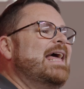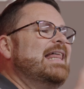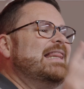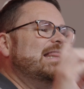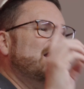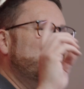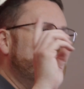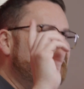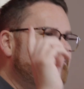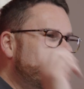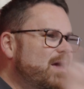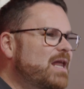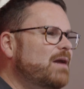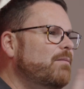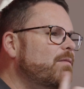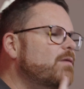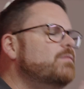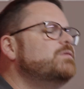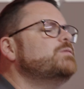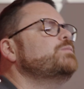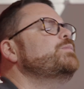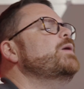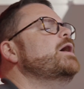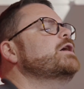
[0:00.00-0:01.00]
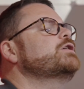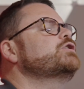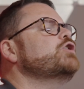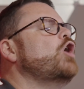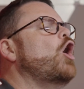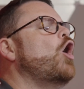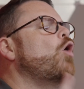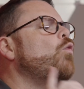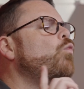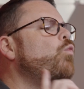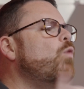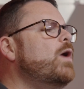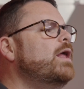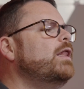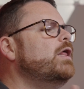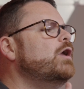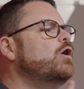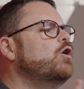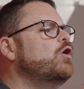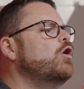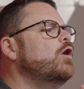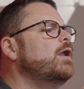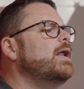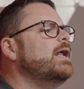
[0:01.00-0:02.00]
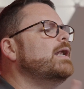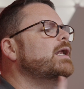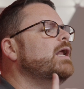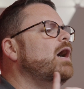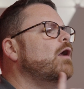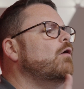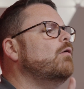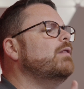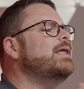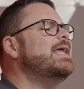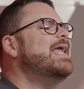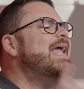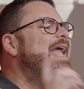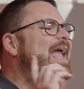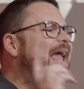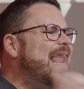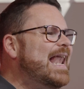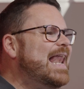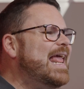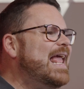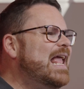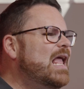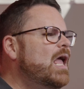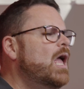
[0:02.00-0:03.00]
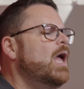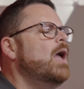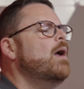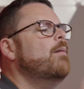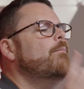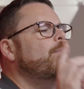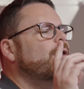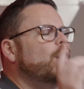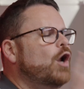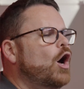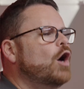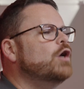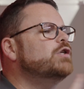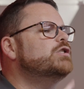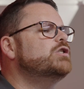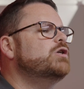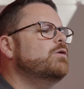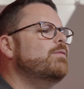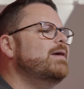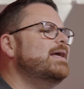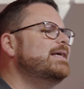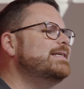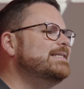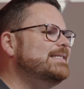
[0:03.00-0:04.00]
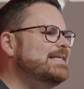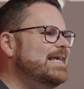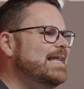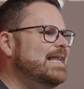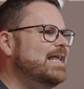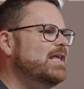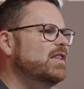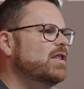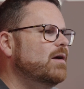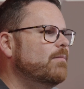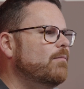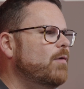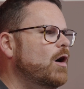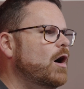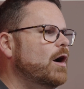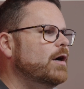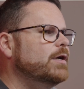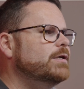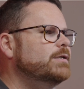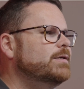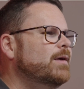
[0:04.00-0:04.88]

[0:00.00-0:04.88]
the minimum specs are really good at not only hitting, but also exceeding their marks.